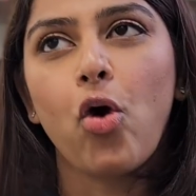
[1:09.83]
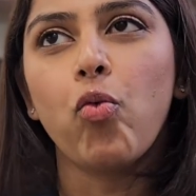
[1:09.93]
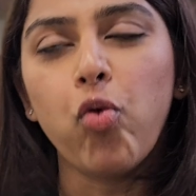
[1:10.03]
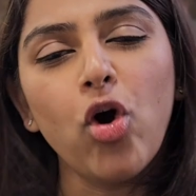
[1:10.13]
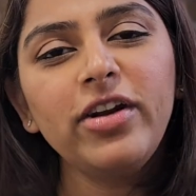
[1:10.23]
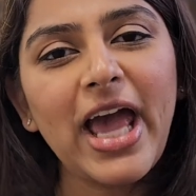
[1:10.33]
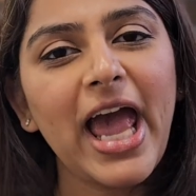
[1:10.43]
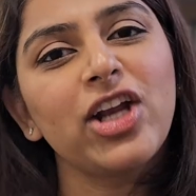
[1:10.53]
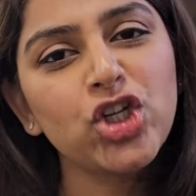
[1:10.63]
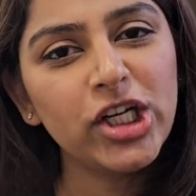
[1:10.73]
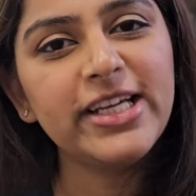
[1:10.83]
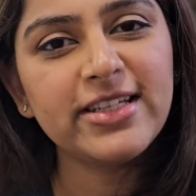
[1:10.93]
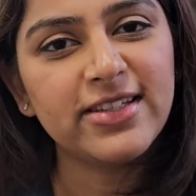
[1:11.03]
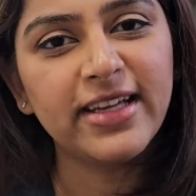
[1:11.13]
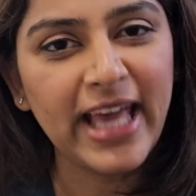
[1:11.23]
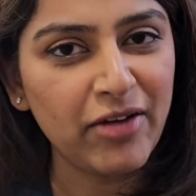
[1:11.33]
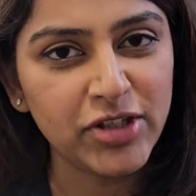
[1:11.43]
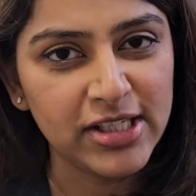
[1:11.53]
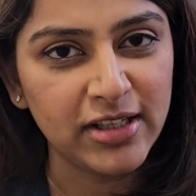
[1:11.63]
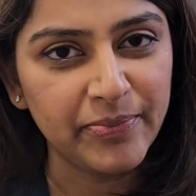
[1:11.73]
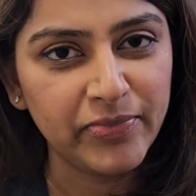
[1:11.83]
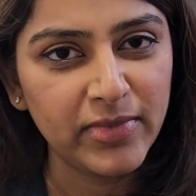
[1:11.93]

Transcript: What actually is a cavity?